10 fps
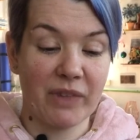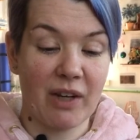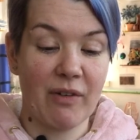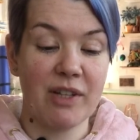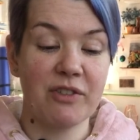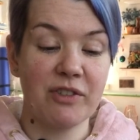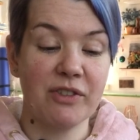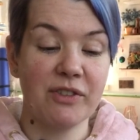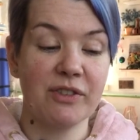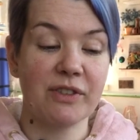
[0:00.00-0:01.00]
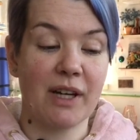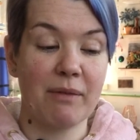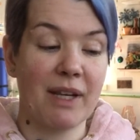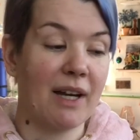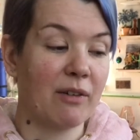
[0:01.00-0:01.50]
questions. I
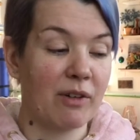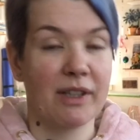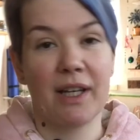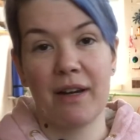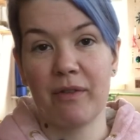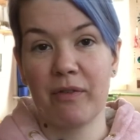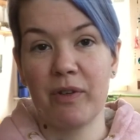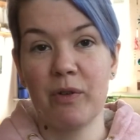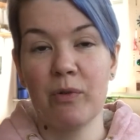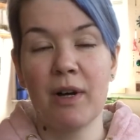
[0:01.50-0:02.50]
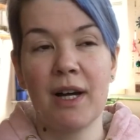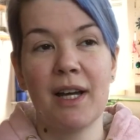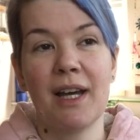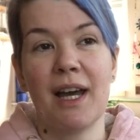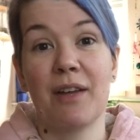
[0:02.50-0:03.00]
mean, I already have a few,
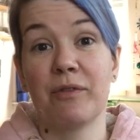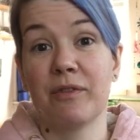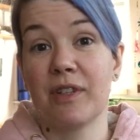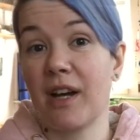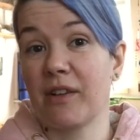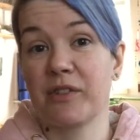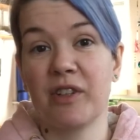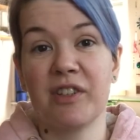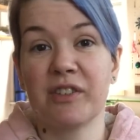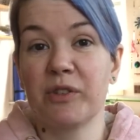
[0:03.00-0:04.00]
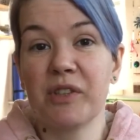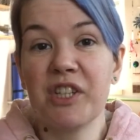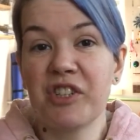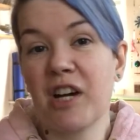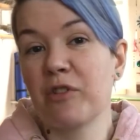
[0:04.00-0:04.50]
and starting to
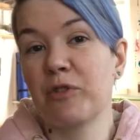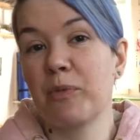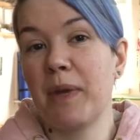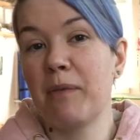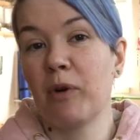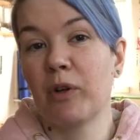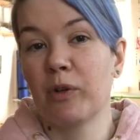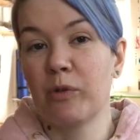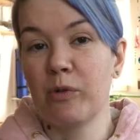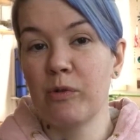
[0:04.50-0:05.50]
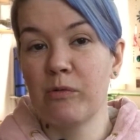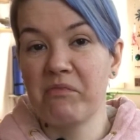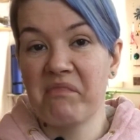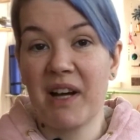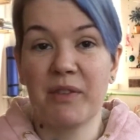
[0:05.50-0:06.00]
reach out to people who
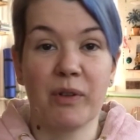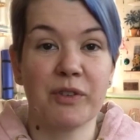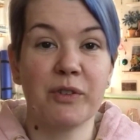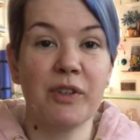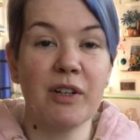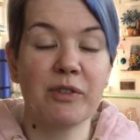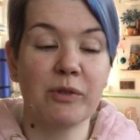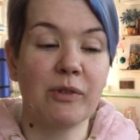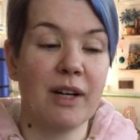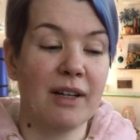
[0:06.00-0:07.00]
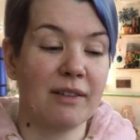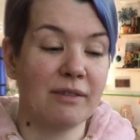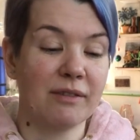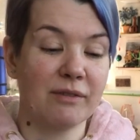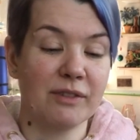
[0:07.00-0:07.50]
might want to talk to
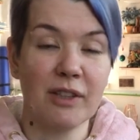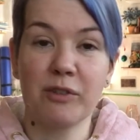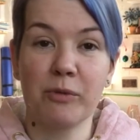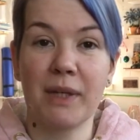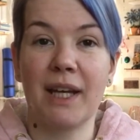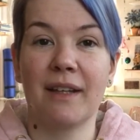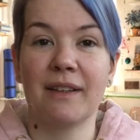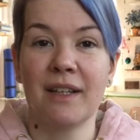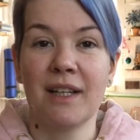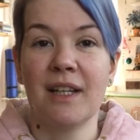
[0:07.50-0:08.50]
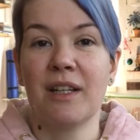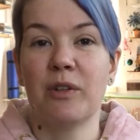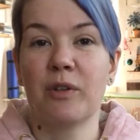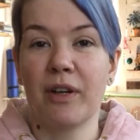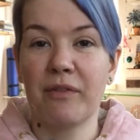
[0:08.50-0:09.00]
me. And
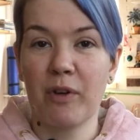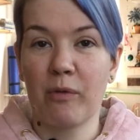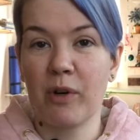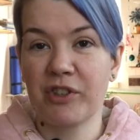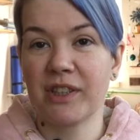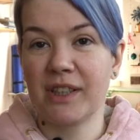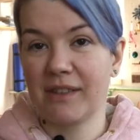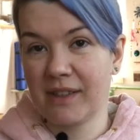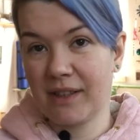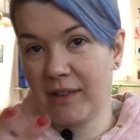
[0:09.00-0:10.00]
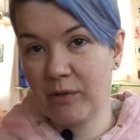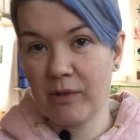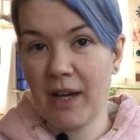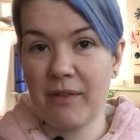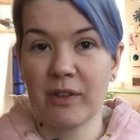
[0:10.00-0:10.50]
you know, if you're watching this and
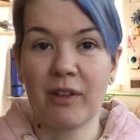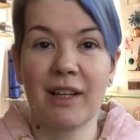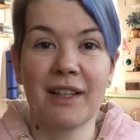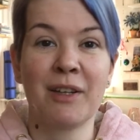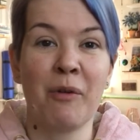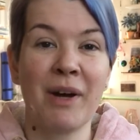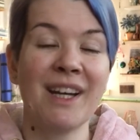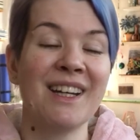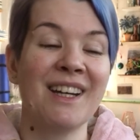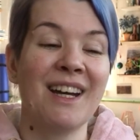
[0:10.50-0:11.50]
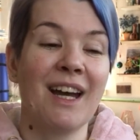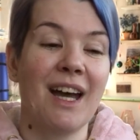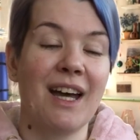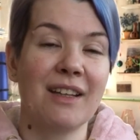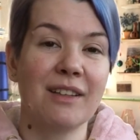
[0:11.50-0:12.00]
you haven't clicked away
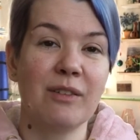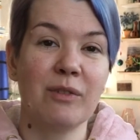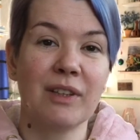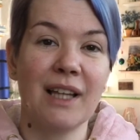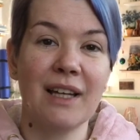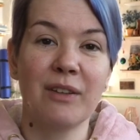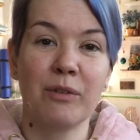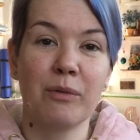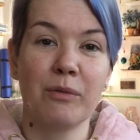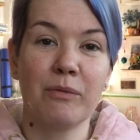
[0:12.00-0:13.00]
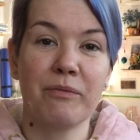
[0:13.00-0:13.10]
and you would like to